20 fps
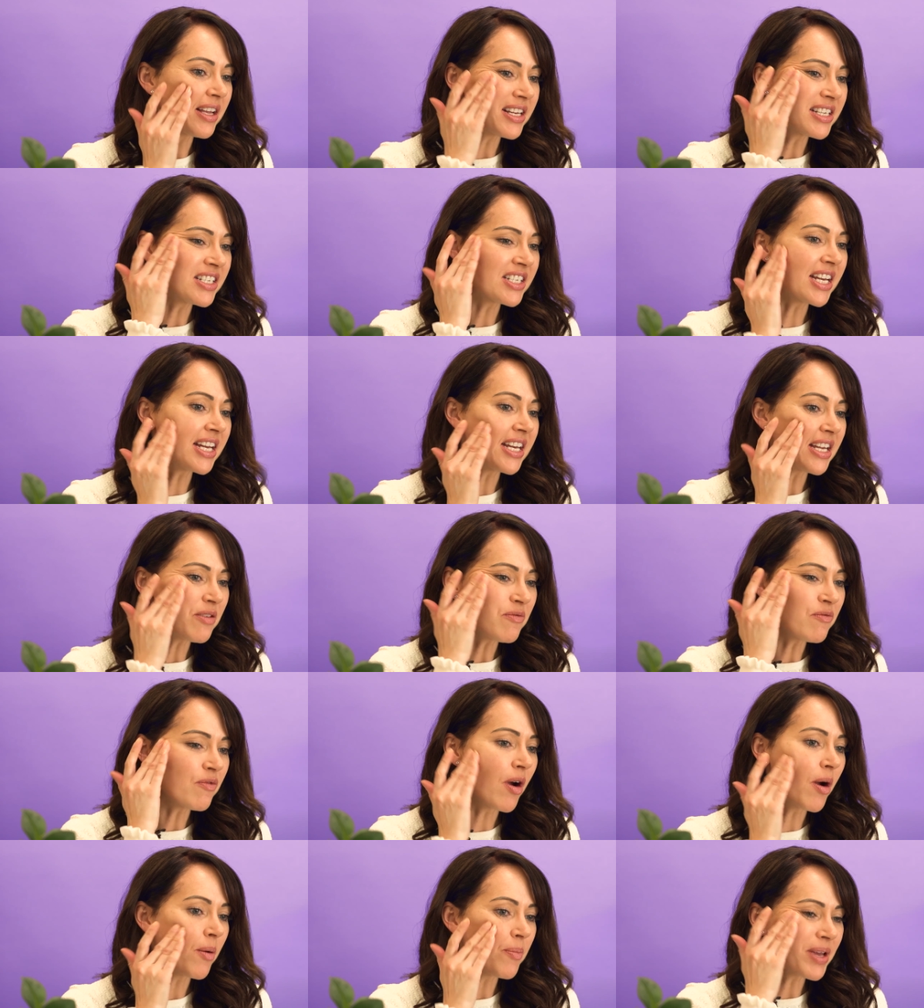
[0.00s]
gently
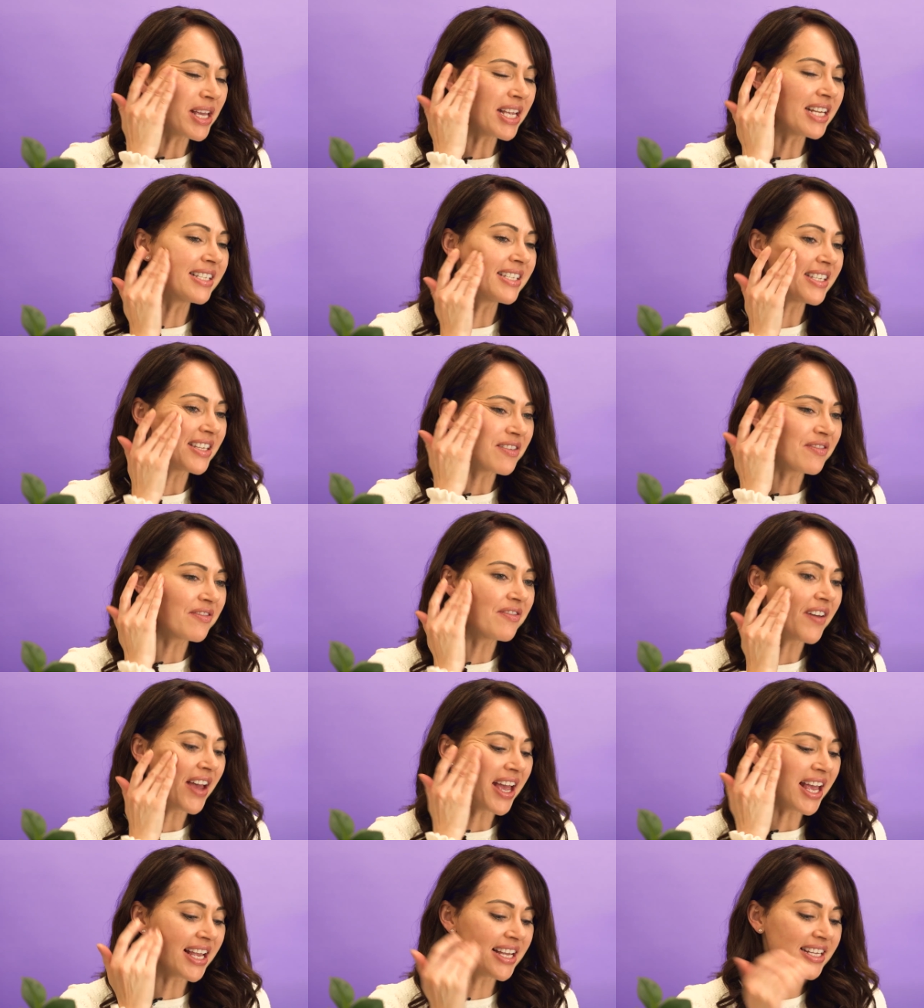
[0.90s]
rub into the
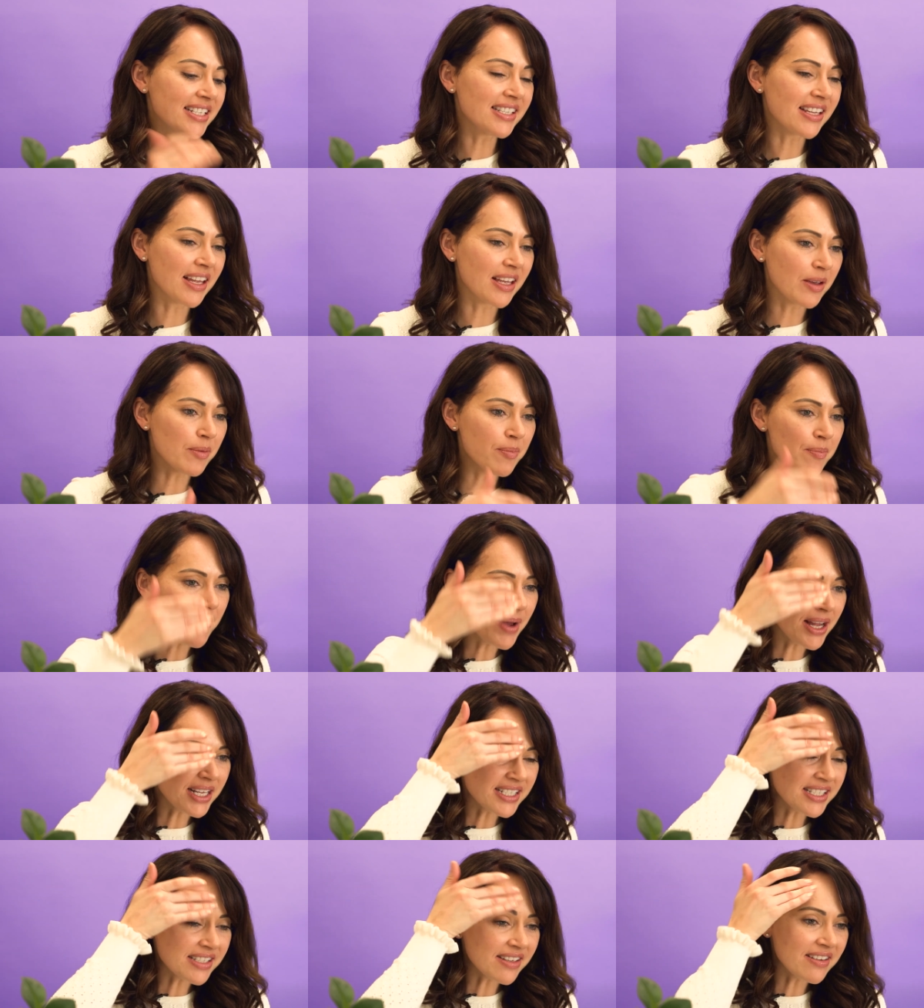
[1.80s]
face, like a
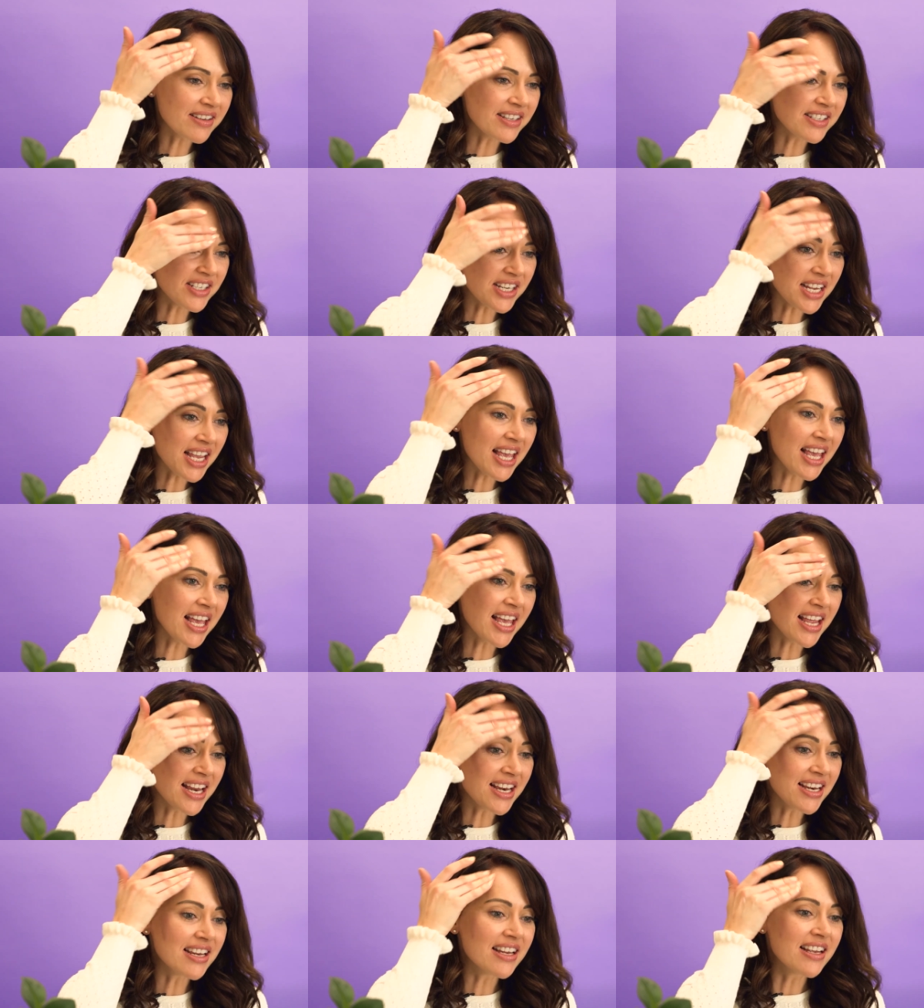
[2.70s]
massage
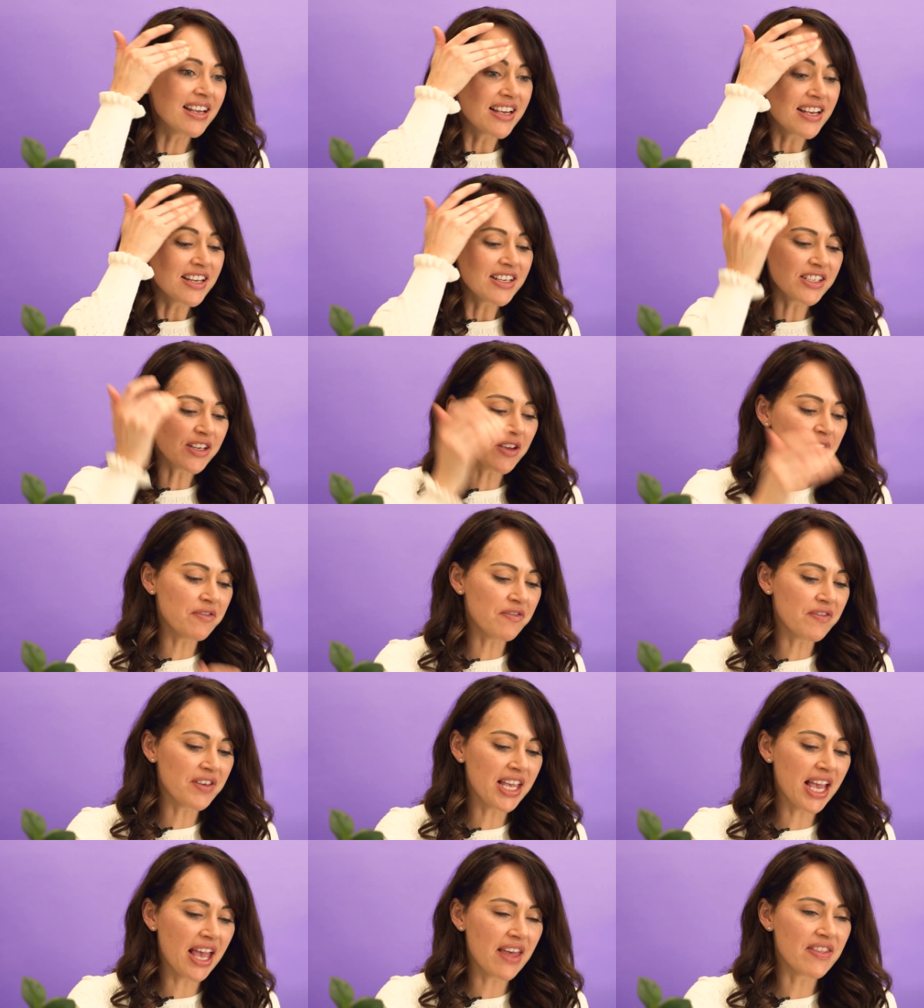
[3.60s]
in. Don't
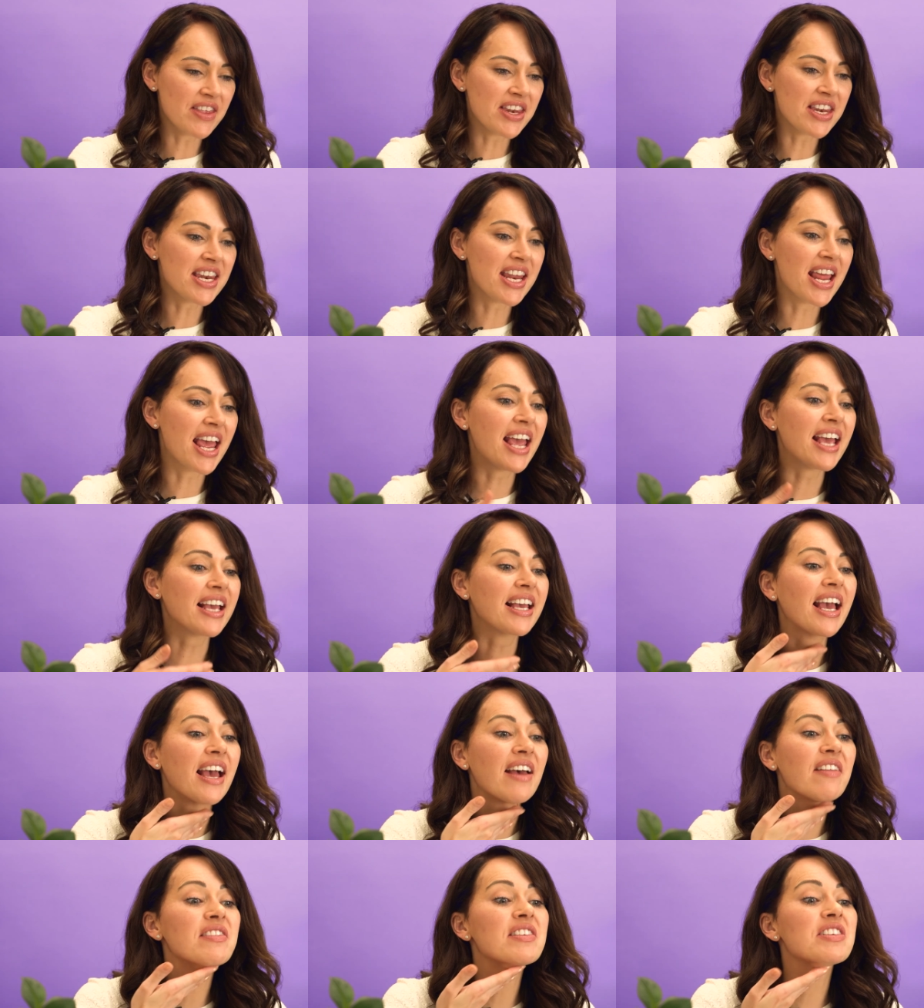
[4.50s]
forget the neck
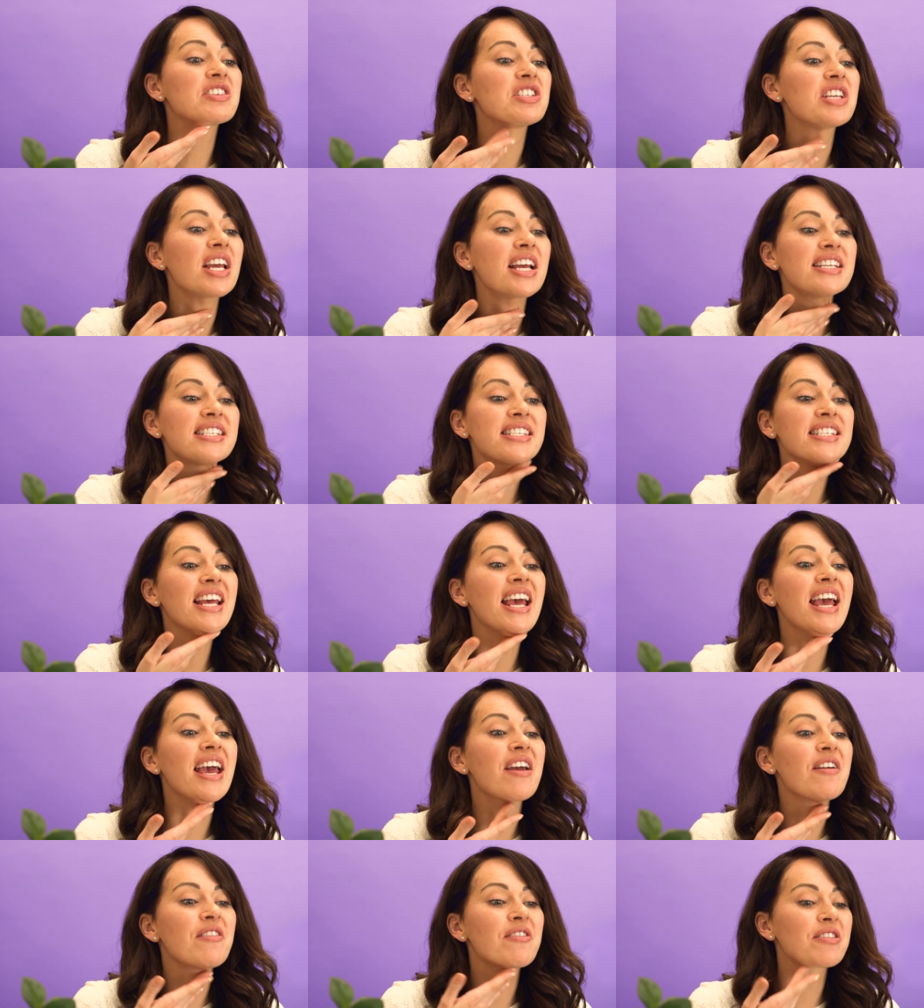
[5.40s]
and the chest
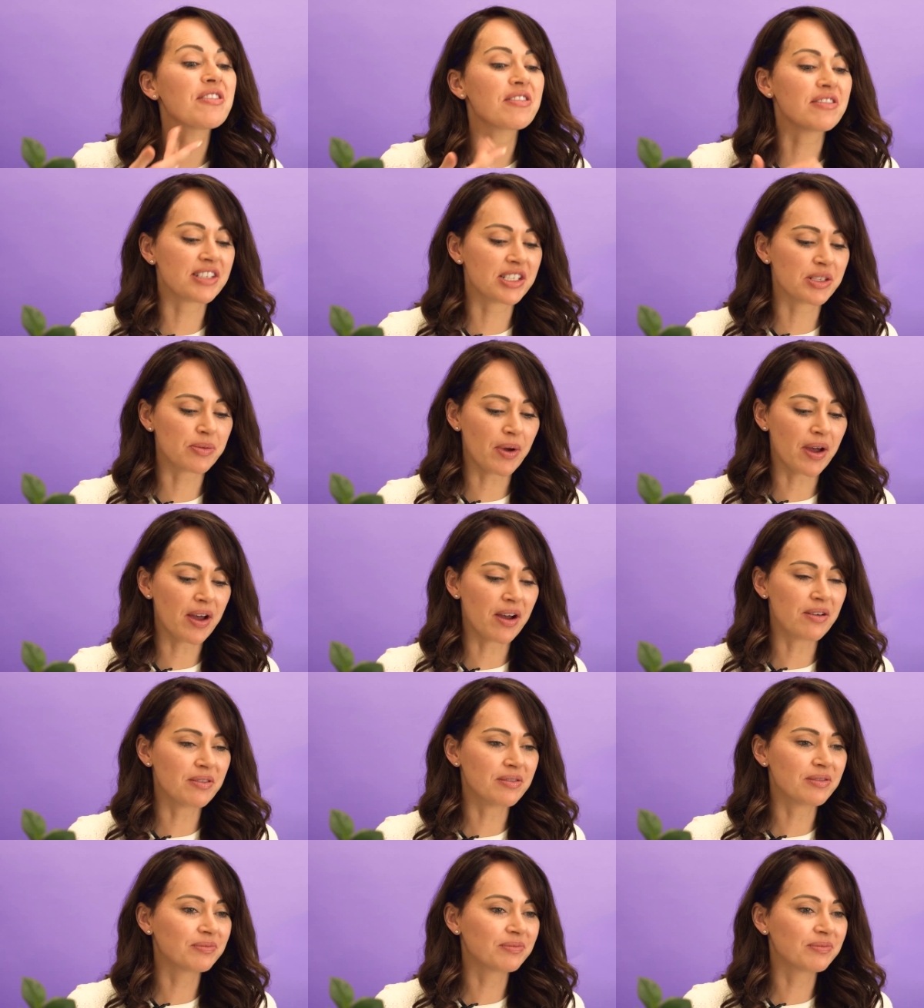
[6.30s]
area as well.